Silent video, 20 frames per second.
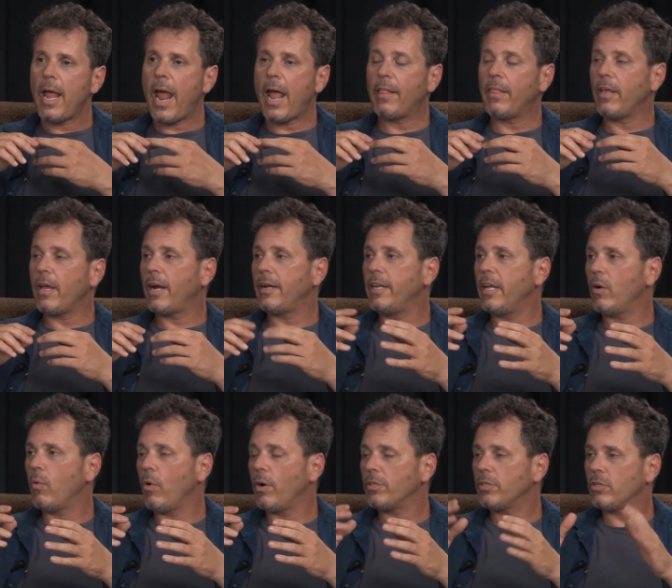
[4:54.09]
And the
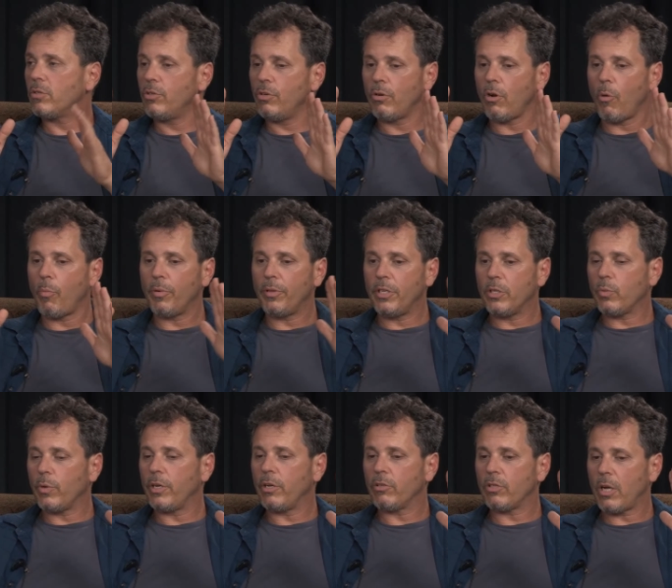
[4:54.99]
idea was is you'd open
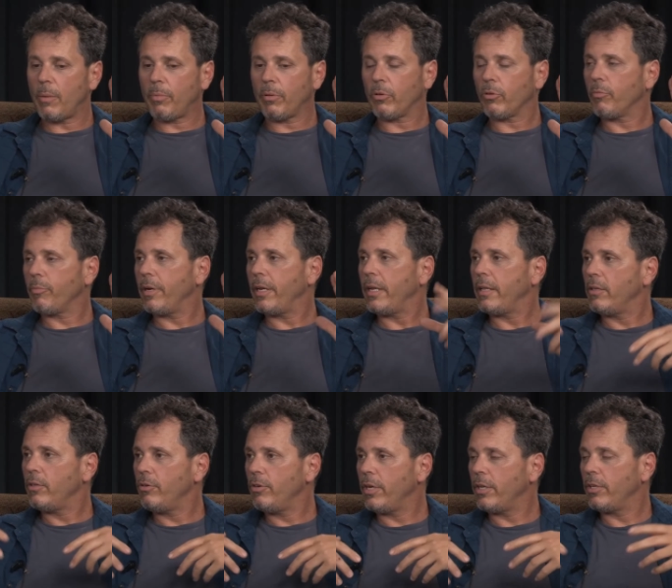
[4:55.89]
these windows up a little bit
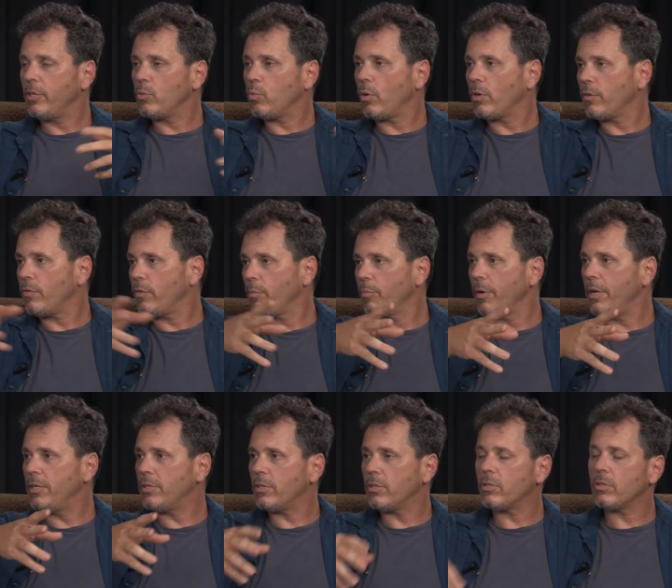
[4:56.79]
and you get these wonderful
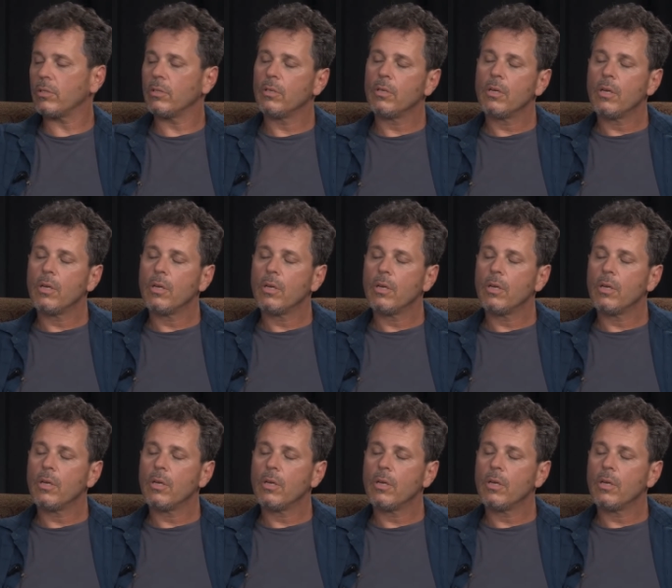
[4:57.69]
breezes.